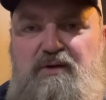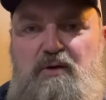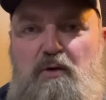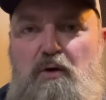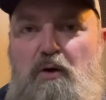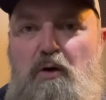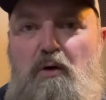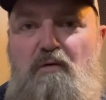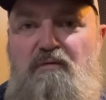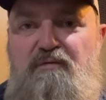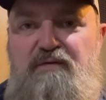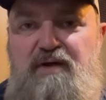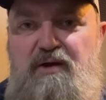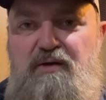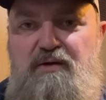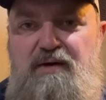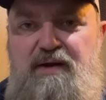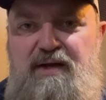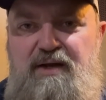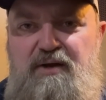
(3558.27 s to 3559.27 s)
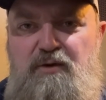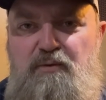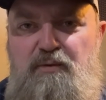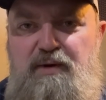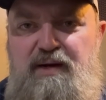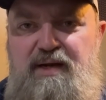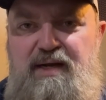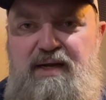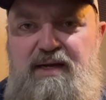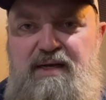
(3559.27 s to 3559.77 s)
They're all very
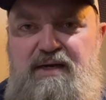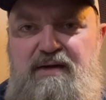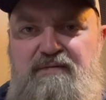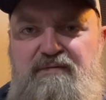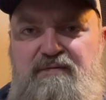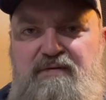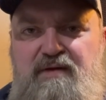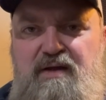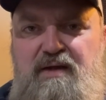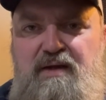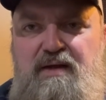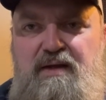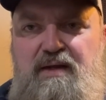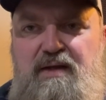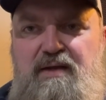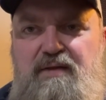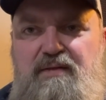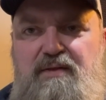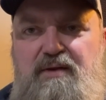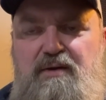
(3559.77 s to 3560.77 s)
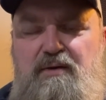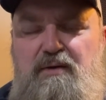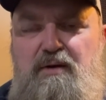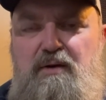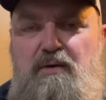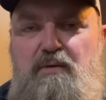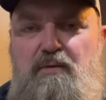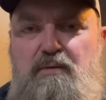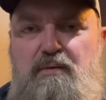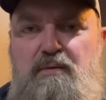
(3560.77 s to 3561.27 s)
creative in their
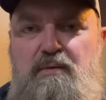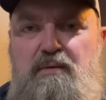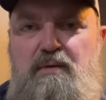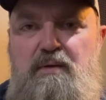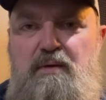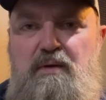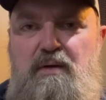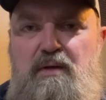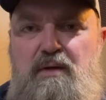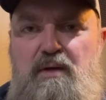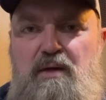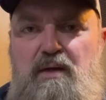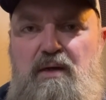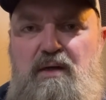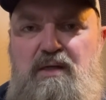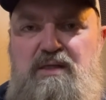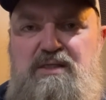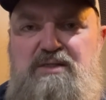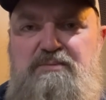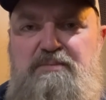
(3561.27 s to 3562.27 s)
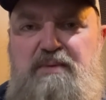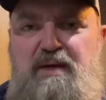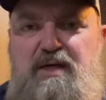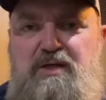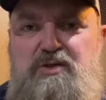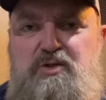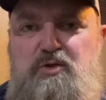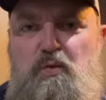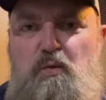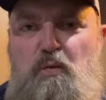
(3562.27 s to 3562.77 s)
own uh,
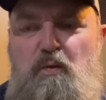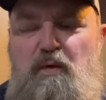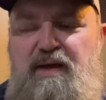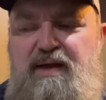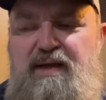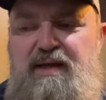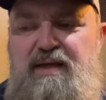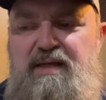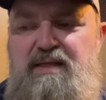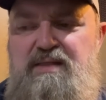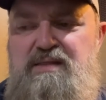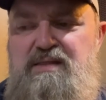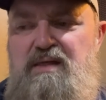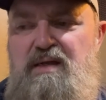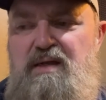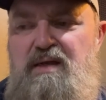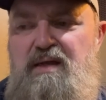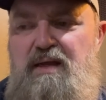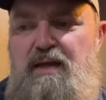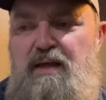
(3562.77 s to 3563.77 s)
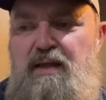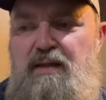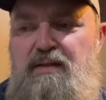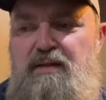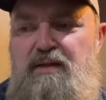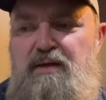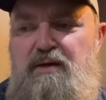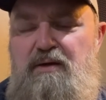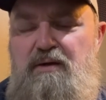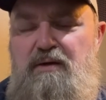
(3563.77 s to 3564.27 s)
special ways,
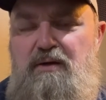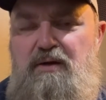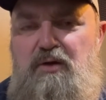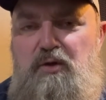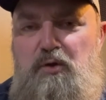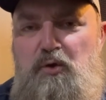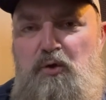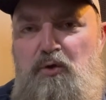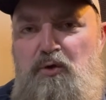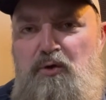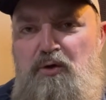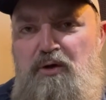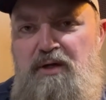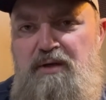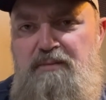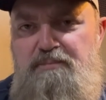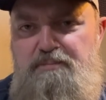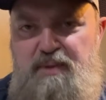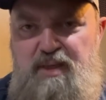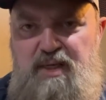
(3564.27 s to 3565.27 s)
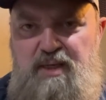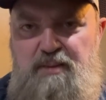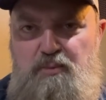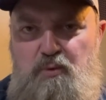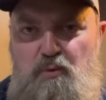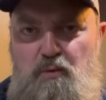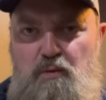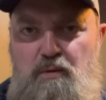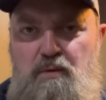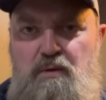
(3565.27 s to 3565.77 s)
and they're good
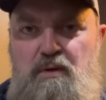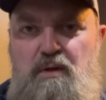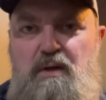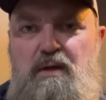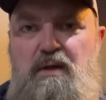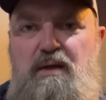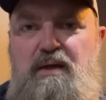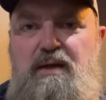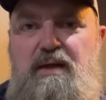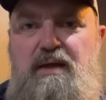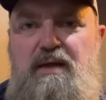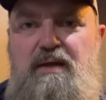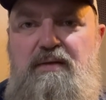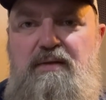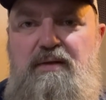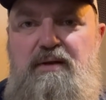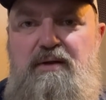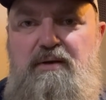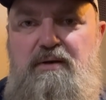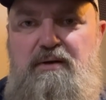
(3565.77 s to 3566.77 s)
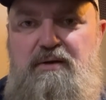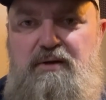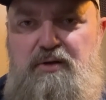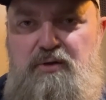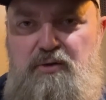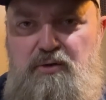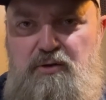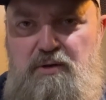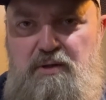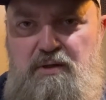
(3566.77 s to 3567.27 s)
people and they're
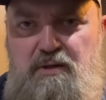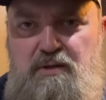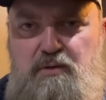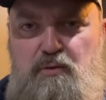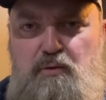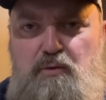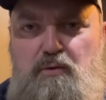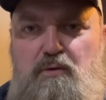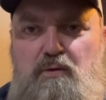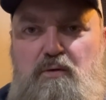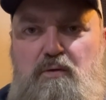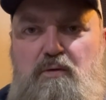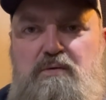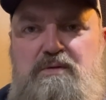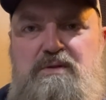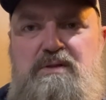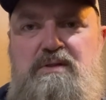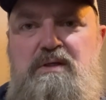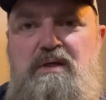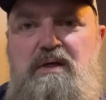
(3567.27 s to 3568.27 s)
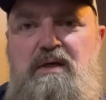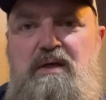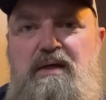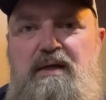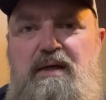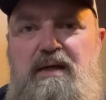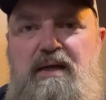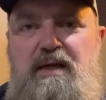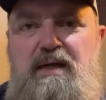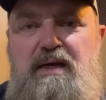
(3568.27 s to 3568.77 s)
good girls,
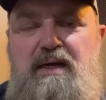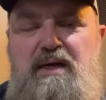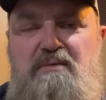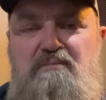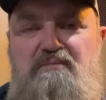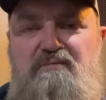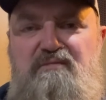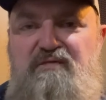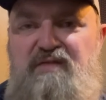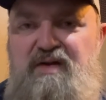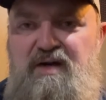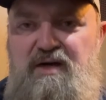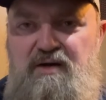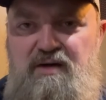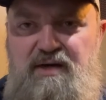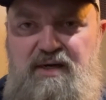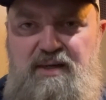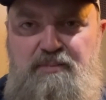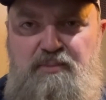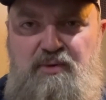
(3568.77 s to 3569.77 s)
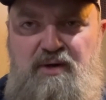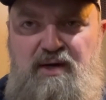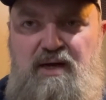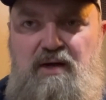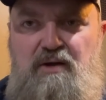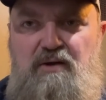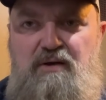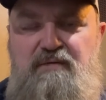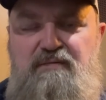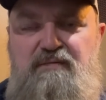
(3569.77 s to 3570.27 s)
and I'm very
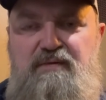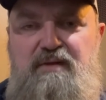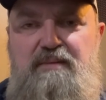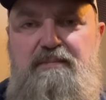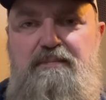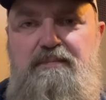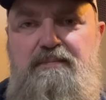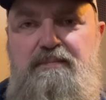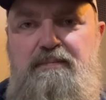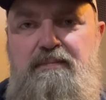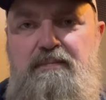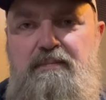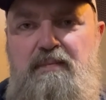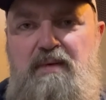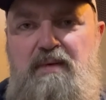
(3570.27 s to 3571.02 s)
proud of them.